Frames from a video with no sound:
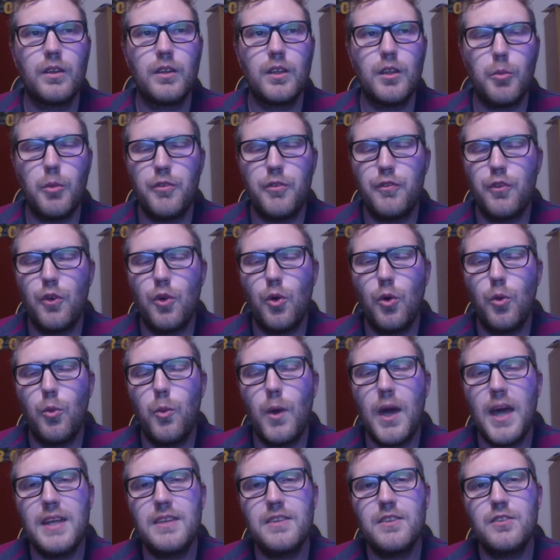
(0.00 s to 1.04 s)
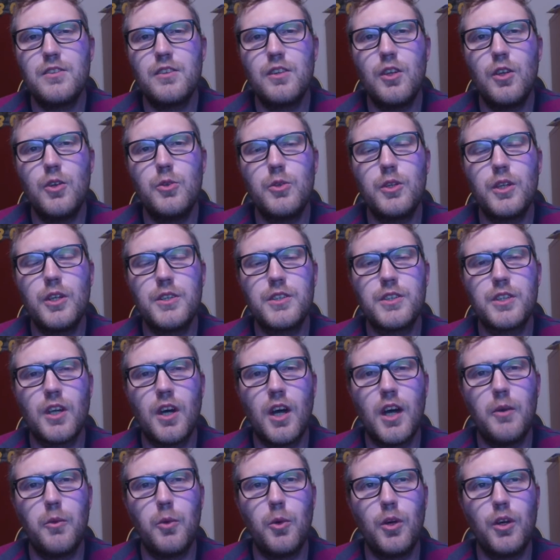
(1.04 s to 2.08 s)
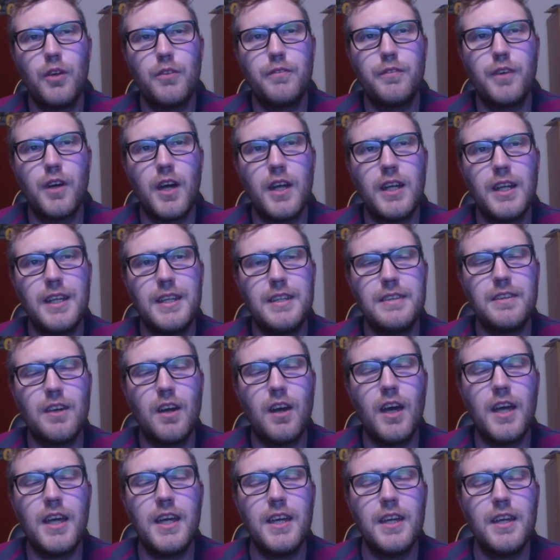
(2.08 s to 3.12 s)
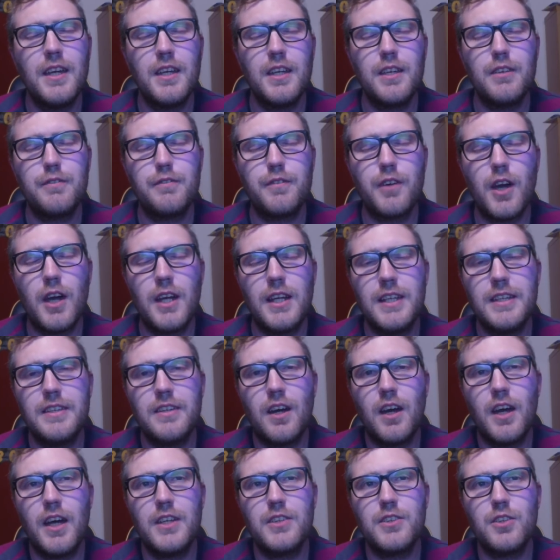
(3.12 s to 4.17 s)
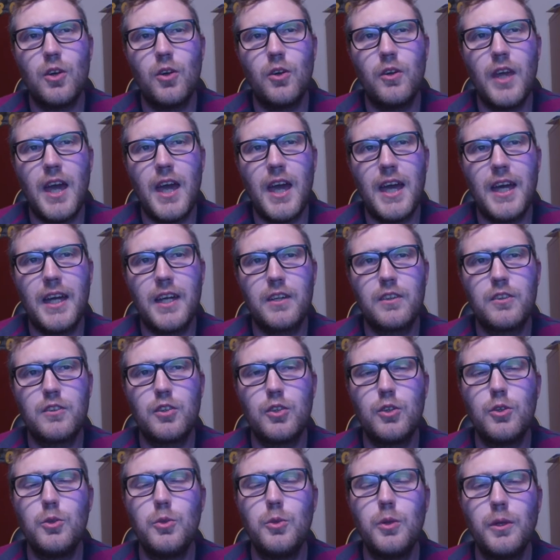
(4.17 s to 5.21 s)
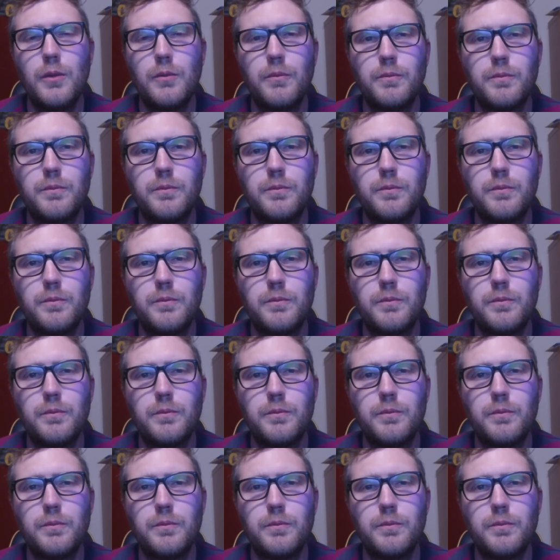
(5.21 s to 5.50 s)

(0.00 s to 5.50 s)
Number 4, where does Luke Skywalker finally die? He finally dies on Ahch-To.